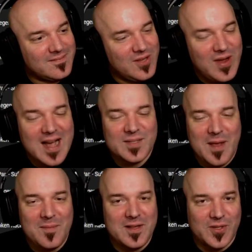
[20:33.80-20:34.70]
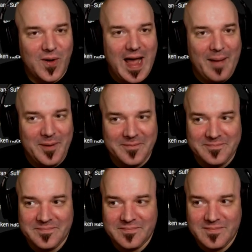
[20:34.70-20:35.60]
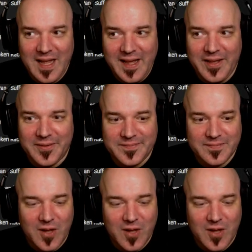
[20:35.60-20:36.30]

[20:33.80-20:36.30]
You guys make me so happy. Thank you.